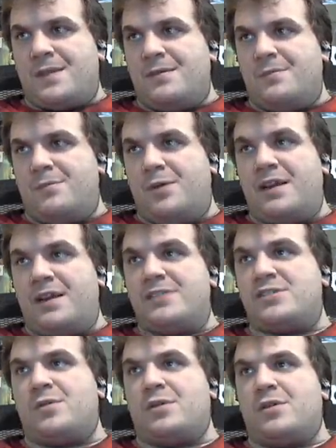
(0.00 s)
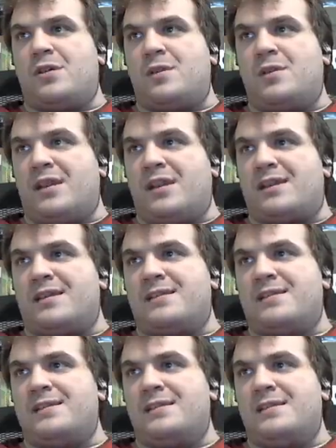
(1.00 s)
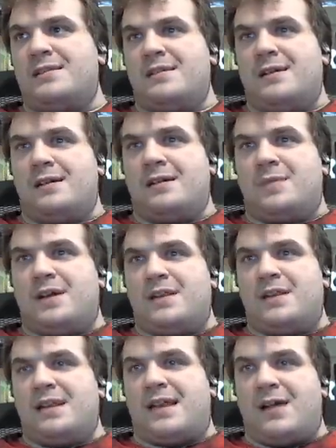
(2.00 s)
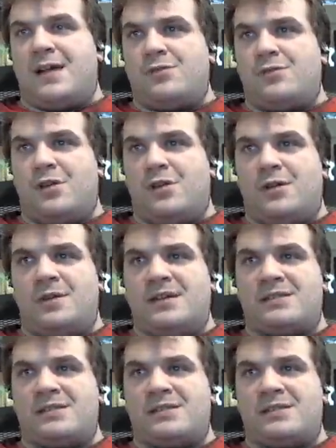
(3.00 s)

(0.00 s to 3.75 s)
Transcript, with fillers: But in general, no, I really like it. Um, I like how dumb. It's